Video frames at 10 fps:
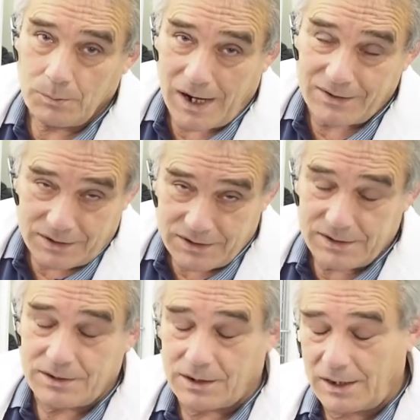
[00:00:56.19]

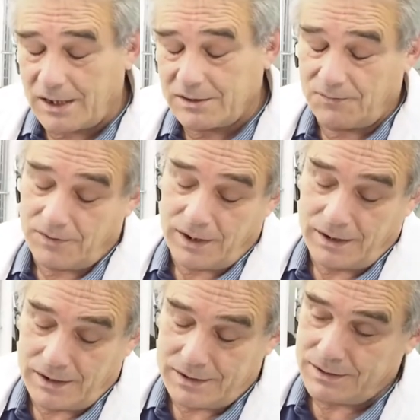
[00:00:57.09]
Pathogens are
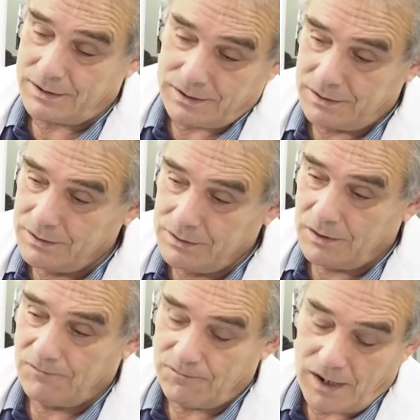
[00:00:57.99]
classified as uh,
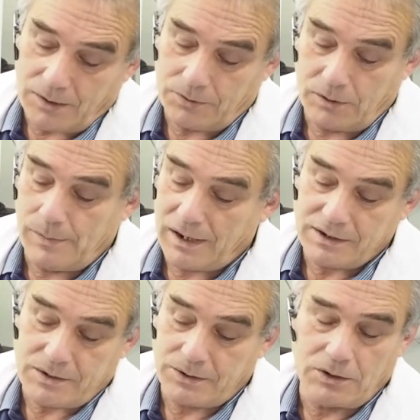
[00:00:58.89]
viral,
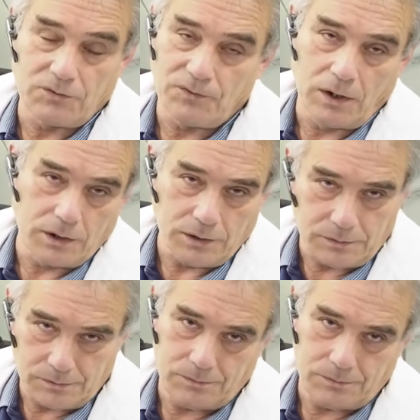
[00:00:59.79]
bacterial, or fungal.